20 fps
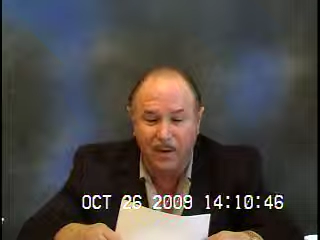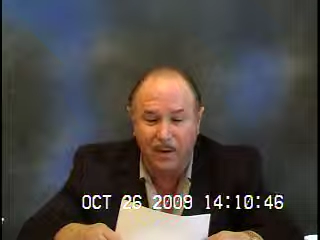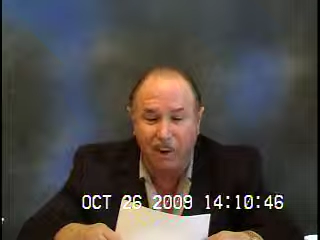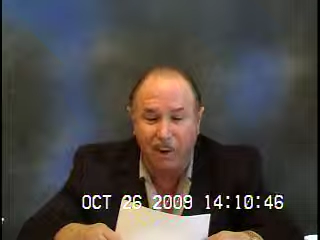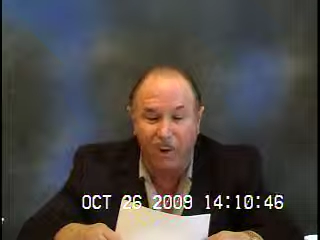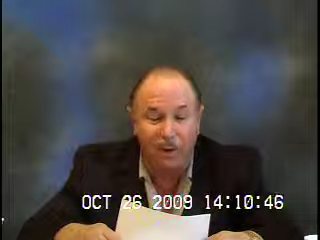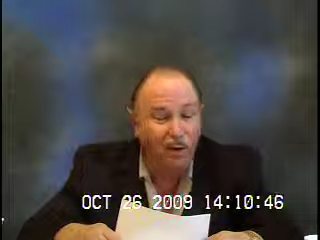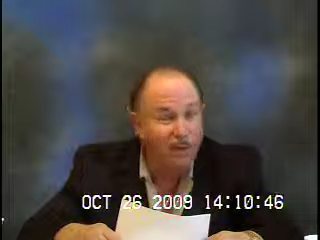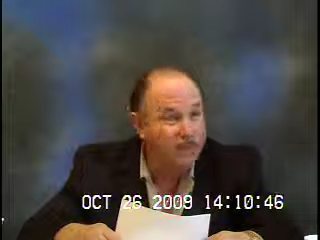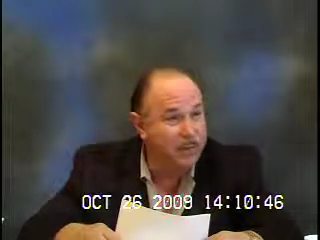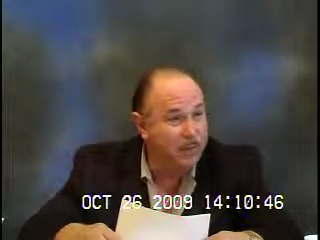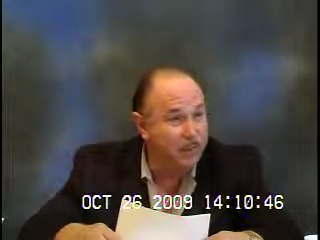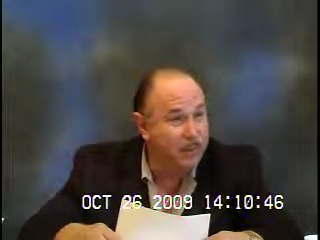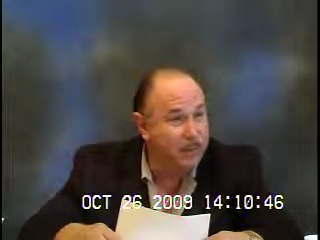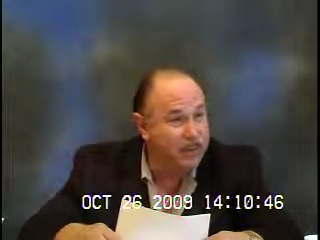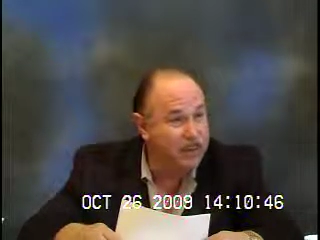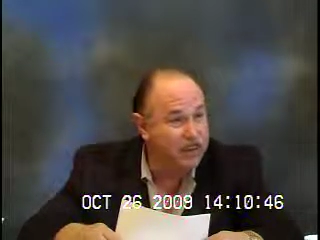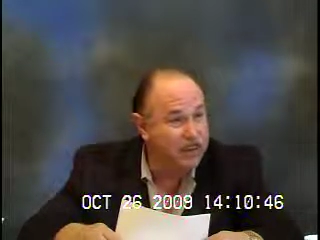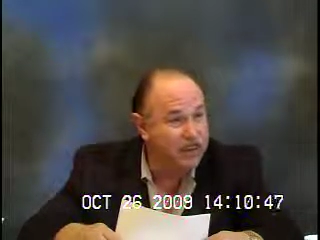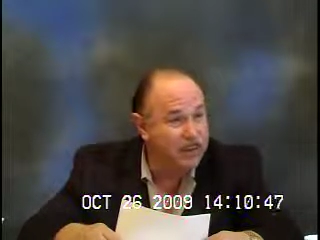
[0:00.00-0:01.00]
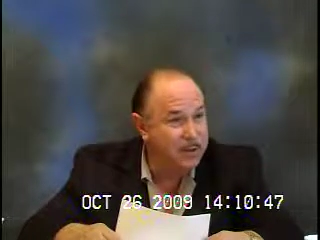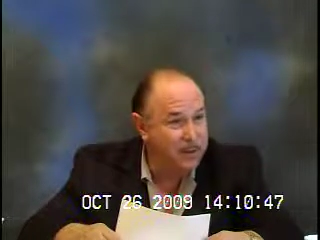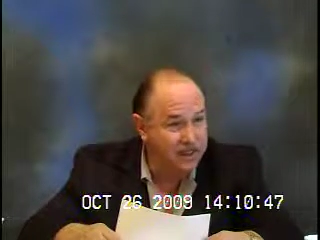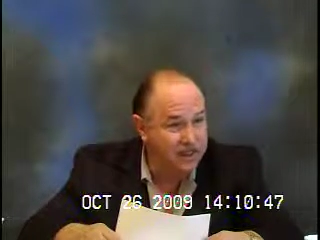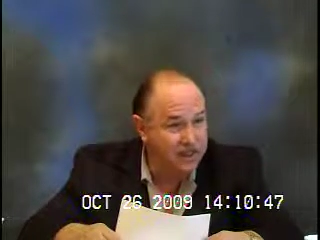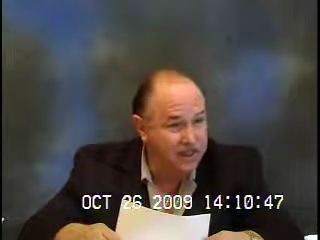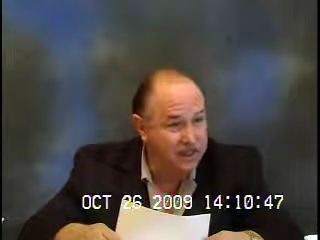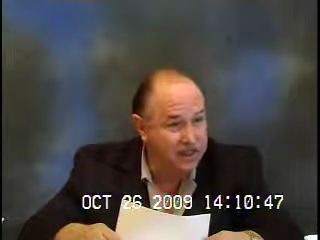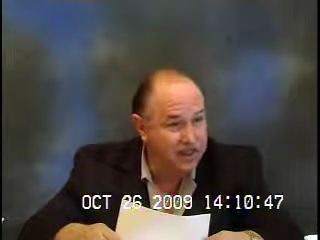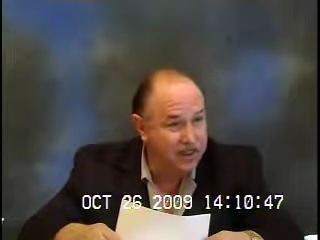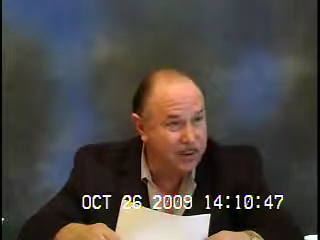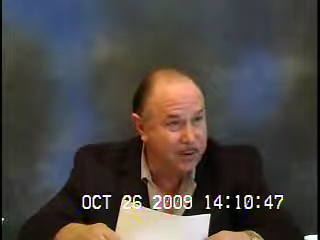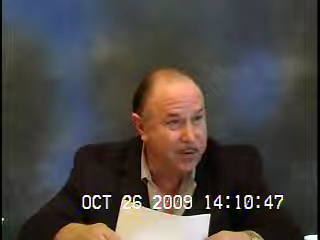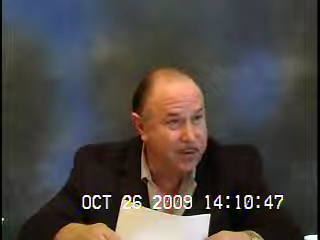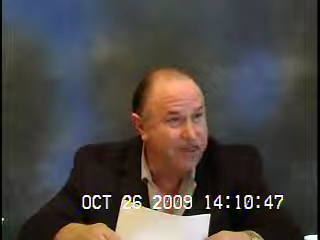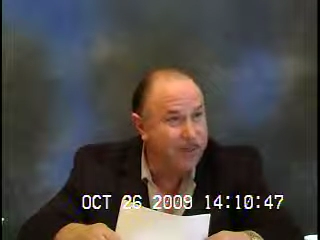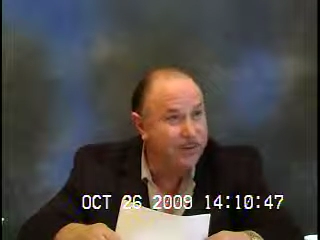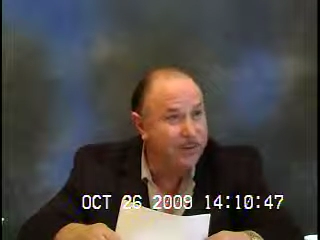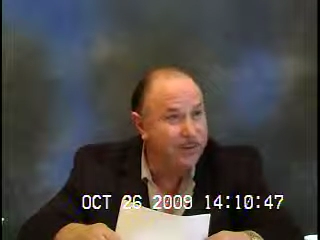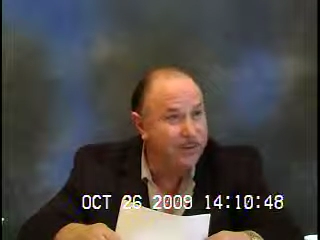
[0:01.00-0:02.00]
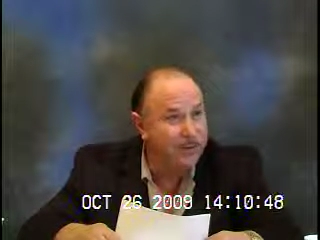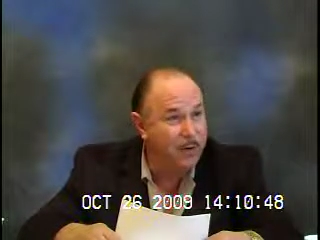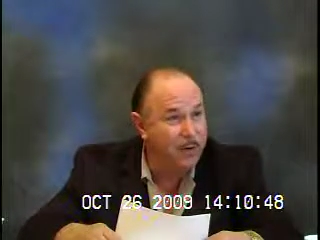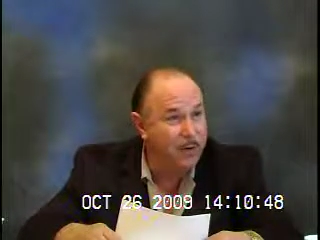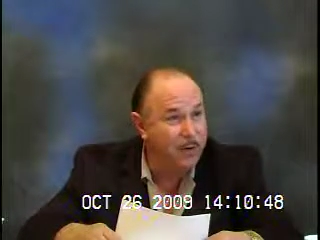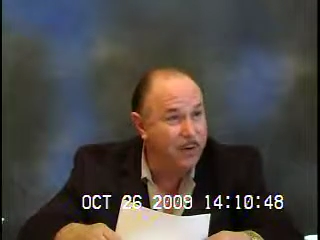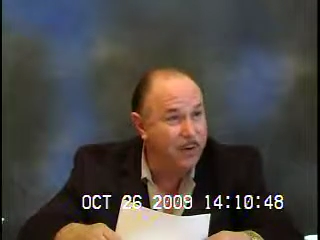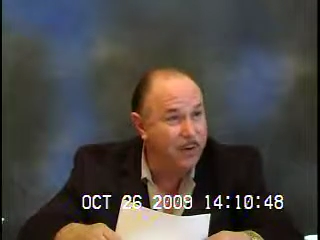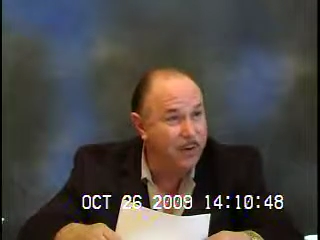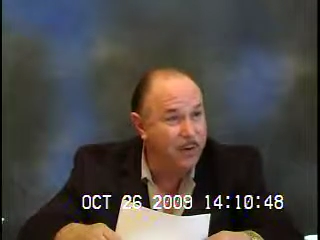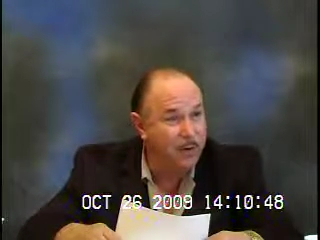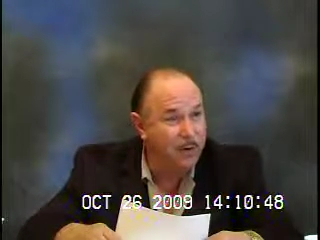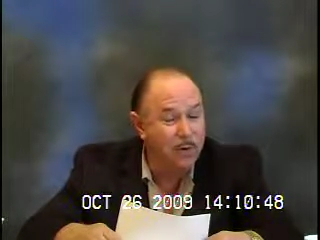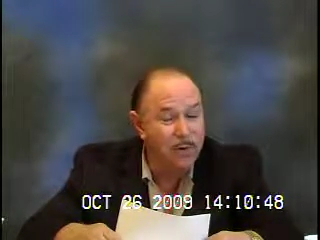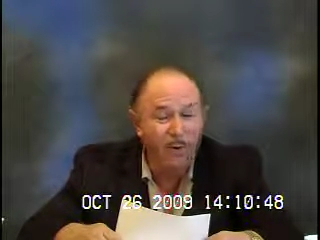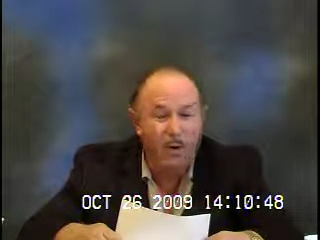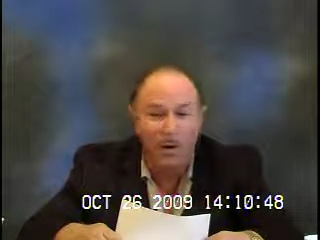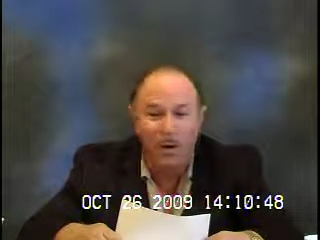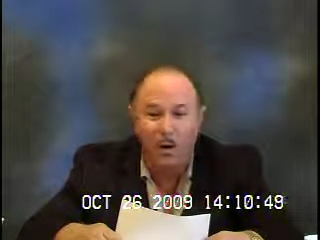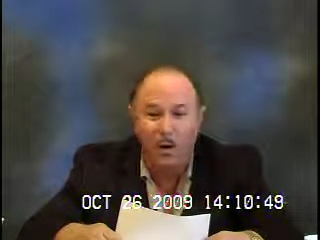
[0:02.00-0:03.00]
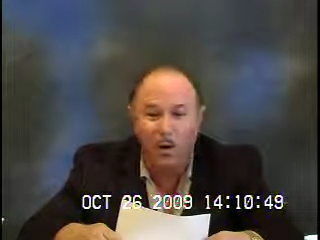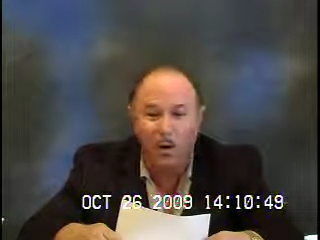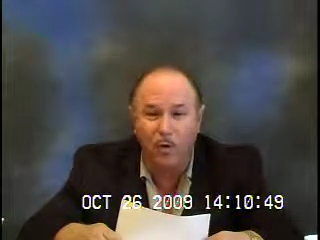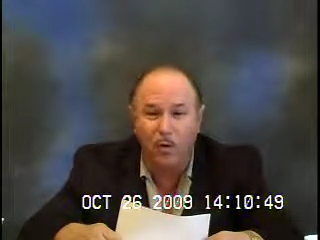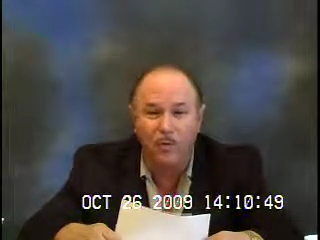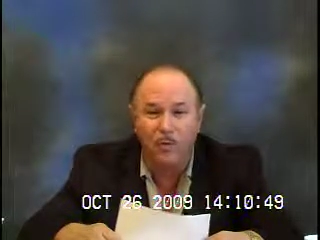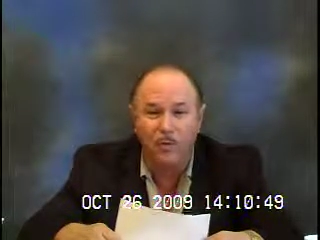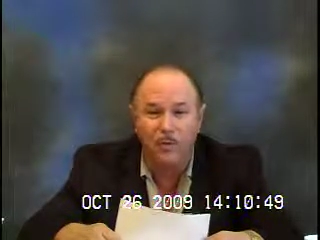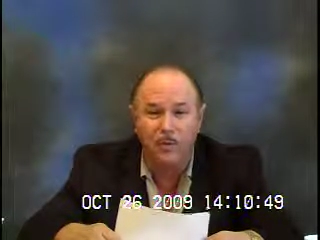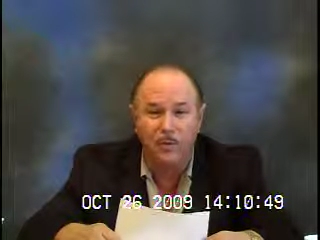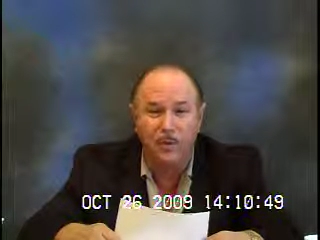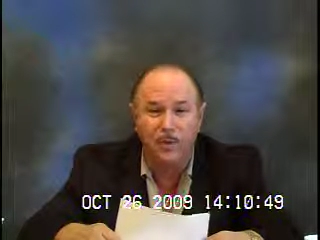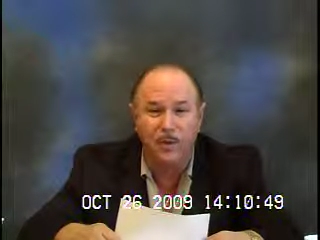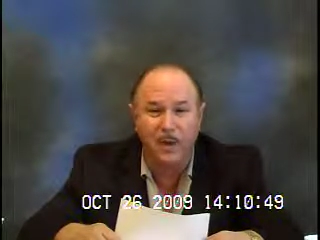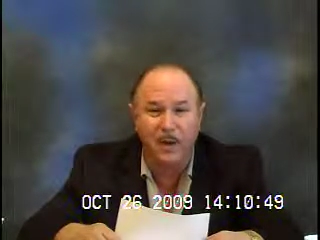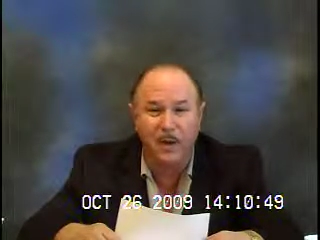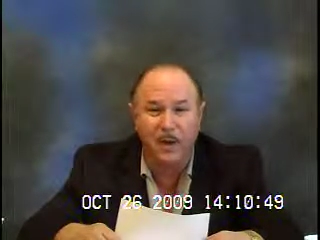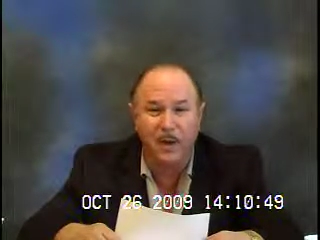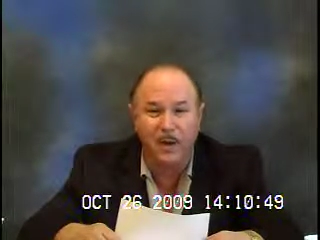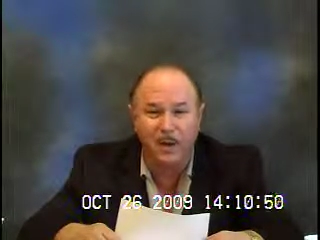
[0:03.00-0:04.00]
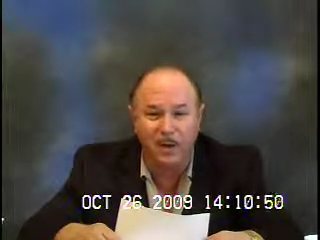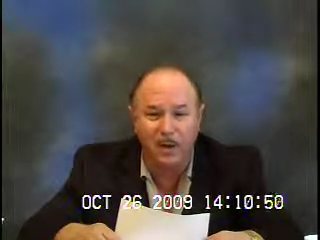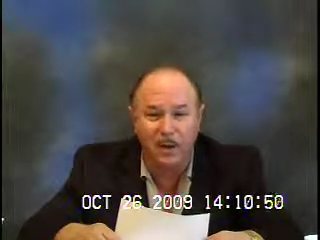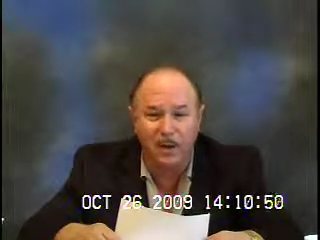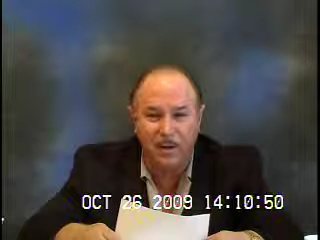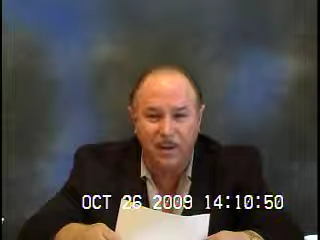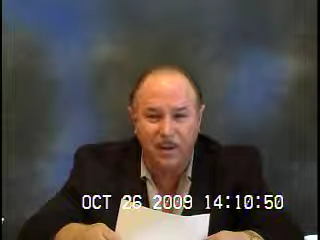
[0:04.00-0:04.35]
all of the rights to the interview and the photo over to me,